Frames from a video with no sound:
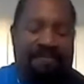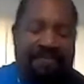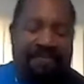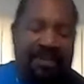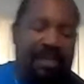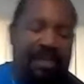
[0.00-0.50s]

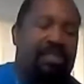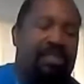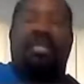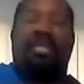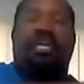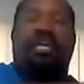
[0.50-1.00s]
filled it in
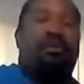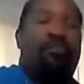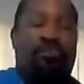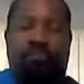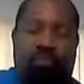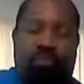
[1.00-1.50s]
with
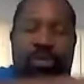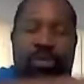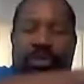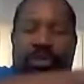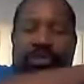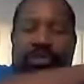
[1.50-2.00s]

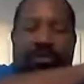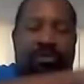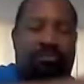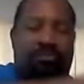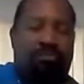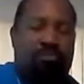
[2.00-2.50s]
wood
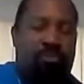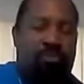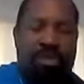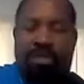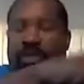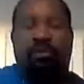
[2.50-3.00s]
glue,
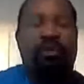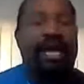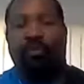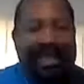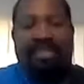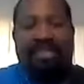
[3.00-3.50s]
and
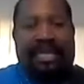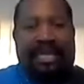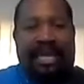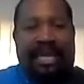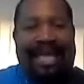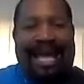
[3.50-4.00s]
went back to
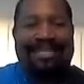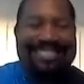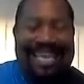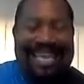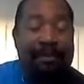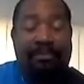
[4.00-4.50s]
the gig
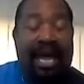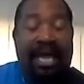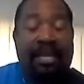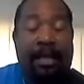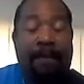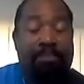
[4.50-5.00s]
that same
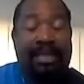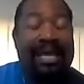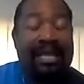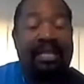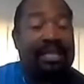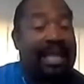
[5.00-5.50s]
night and
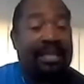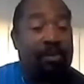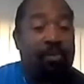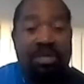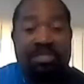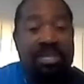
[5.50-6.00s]
played it
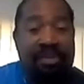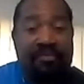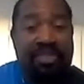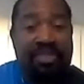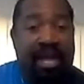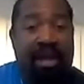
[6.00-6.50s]
like it wasn't
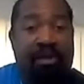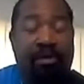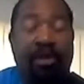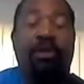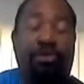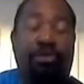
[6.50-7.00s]
even
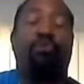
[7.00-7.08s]
there.